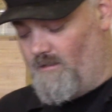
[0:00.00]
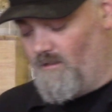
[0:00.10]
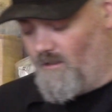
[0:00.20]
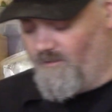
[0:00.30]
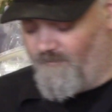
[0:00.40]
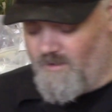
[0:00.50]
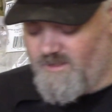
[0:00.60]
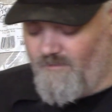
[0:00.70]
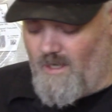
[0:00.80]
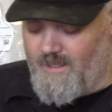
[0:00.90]
on the
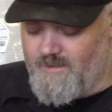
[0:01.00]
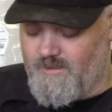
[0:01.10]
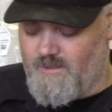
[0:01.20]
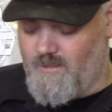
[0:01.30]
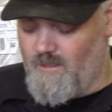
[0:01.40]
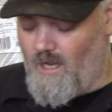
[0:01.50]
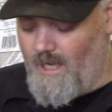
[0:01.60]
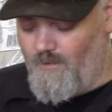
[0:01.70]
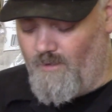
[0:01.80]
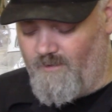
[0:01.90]
1st of August,
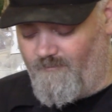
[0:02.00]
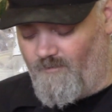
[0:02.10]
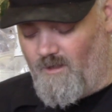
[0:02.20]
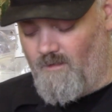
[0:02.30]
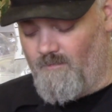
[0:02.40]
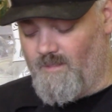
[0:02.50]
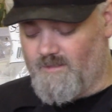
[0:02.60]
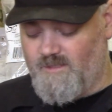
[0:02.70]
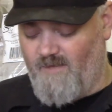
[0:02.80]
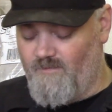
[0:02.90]
I went from a
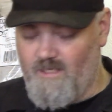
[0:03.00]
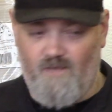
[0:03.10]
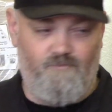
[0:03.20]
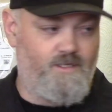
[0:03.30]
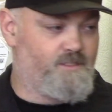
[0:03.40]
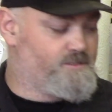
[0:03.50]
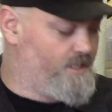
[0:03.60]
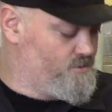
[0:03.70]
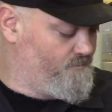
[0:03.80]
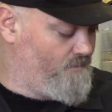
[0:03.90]
7-day feeding
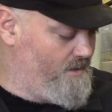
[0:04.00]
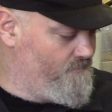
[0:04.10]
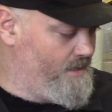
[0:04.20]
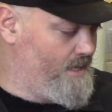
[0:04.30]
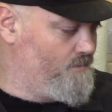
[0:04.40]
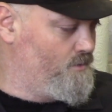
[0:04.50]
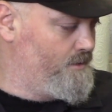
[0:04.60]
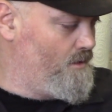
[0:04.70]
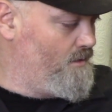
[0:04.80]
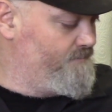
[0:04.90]
schedule for every animal
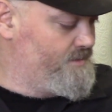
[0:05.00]
in all of these